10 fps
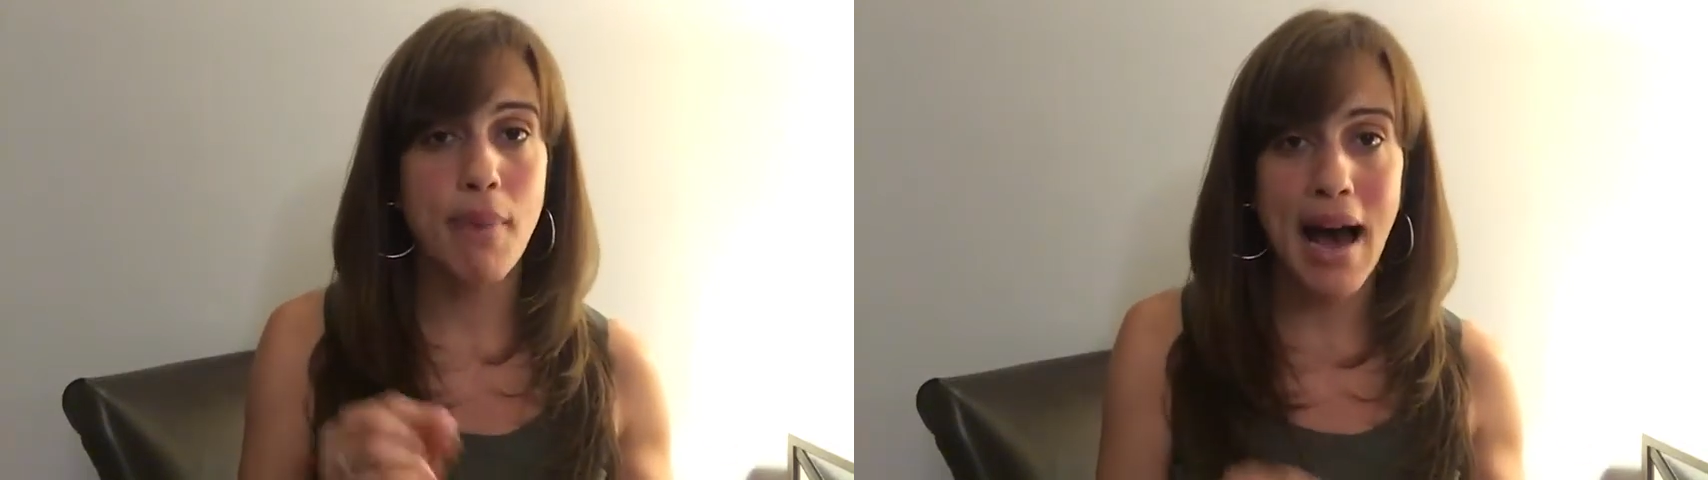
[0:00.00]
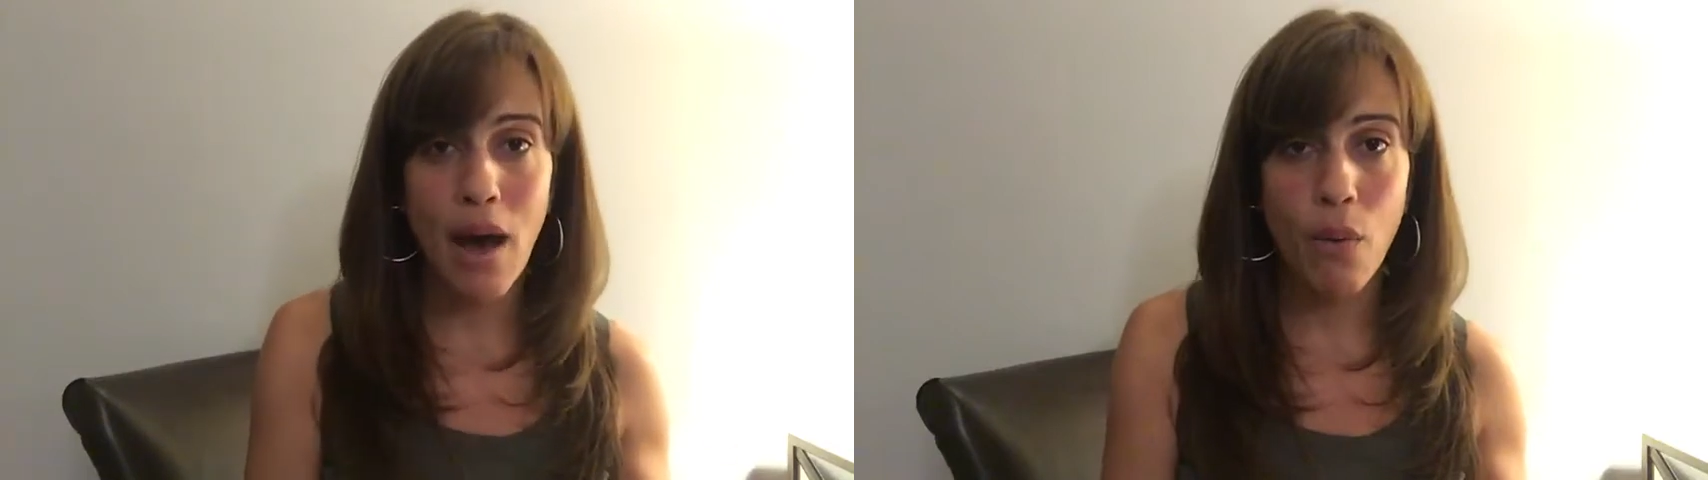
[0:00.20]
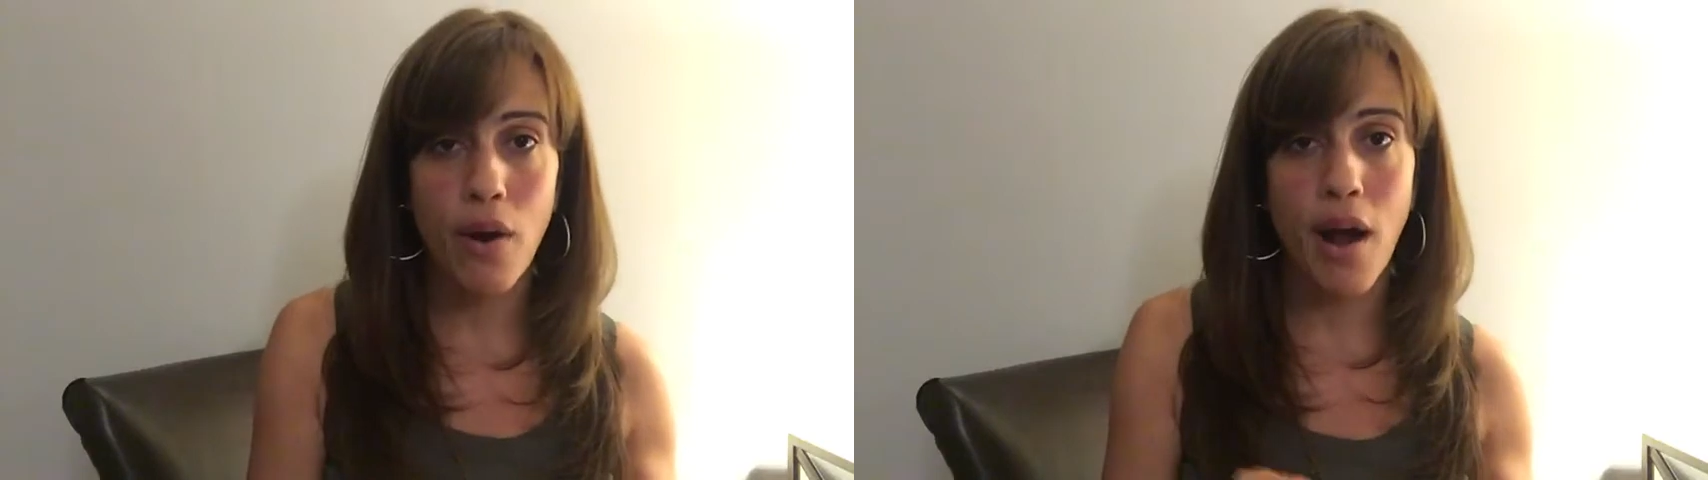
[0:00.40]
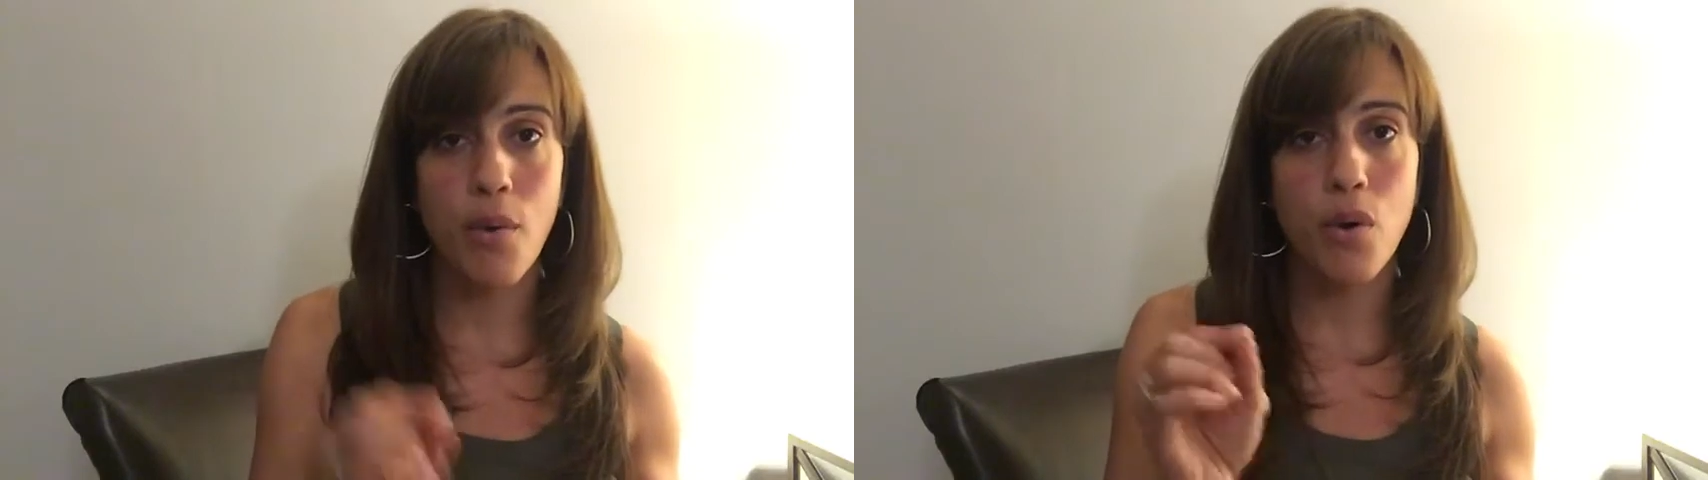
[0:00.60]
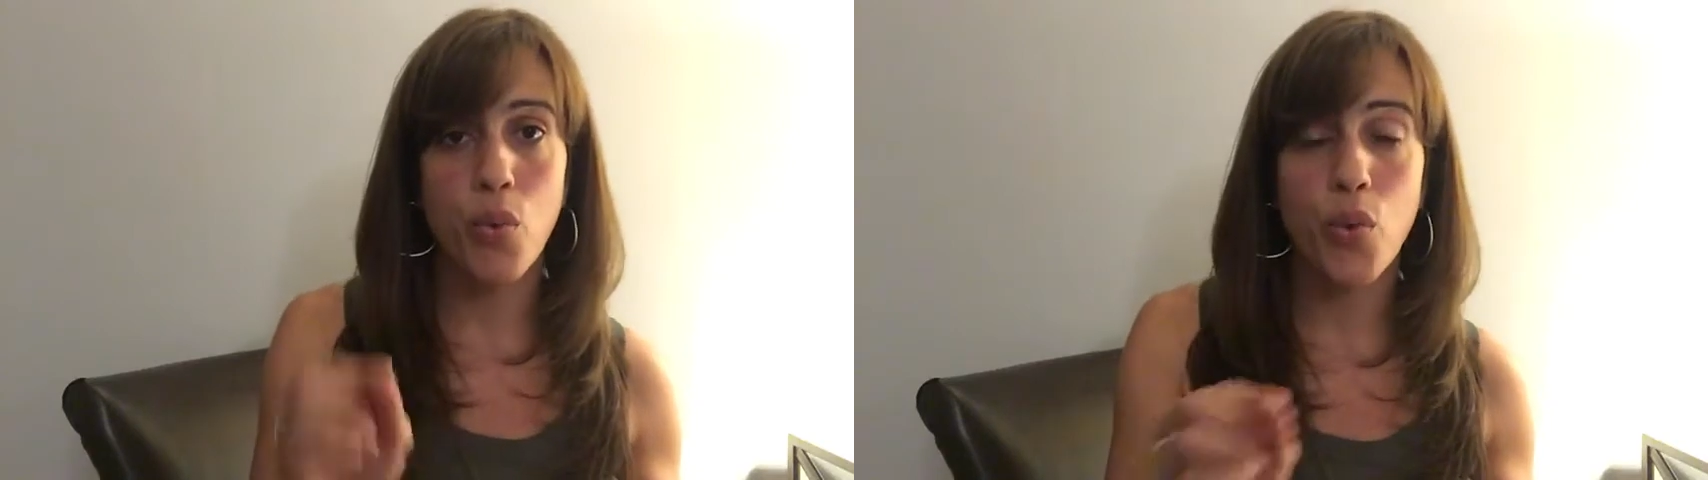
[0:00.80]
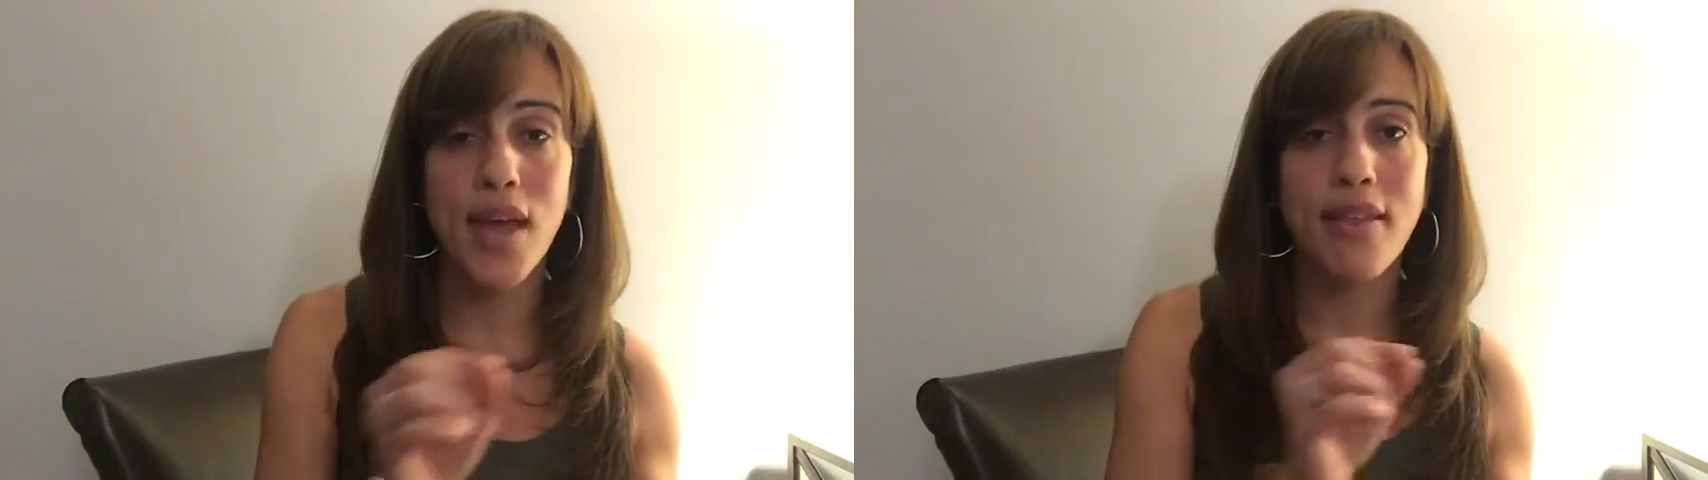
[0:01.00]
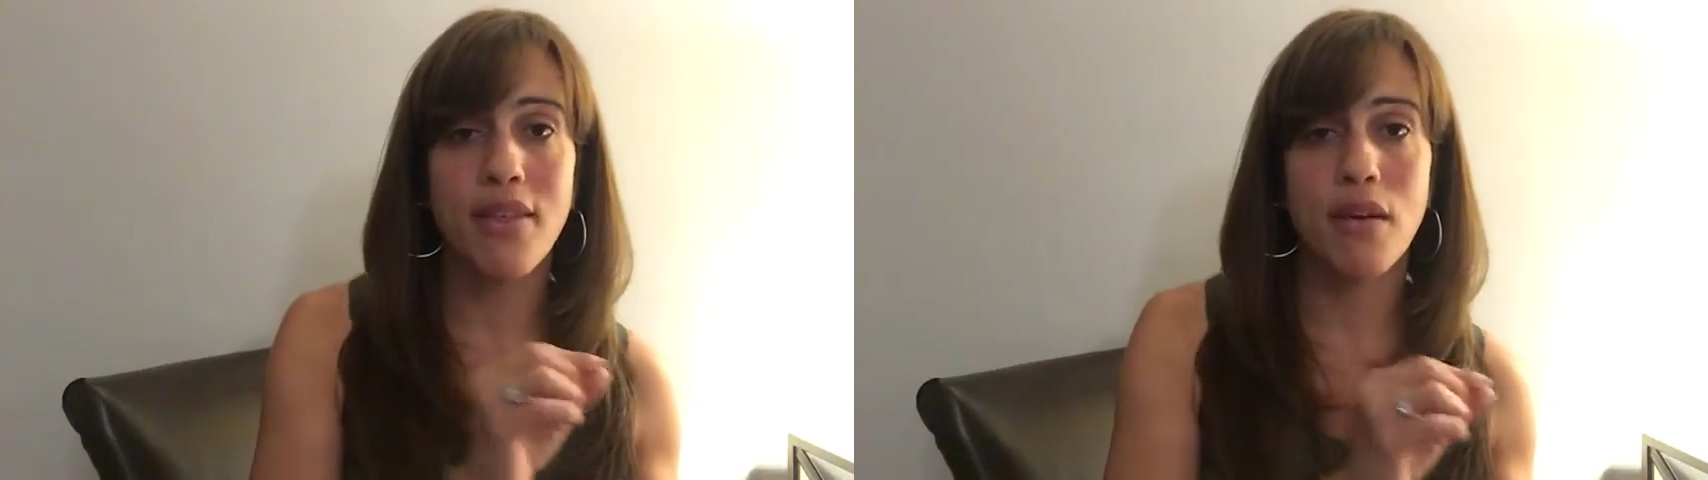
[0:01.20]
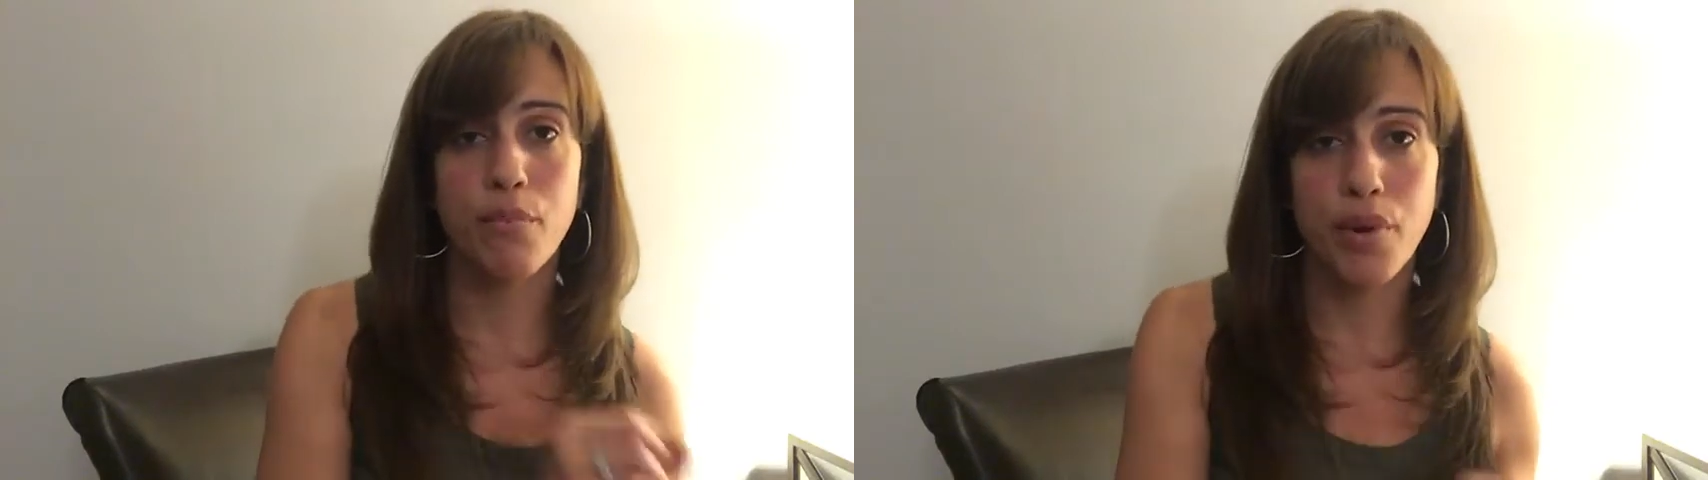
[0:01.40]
power hour with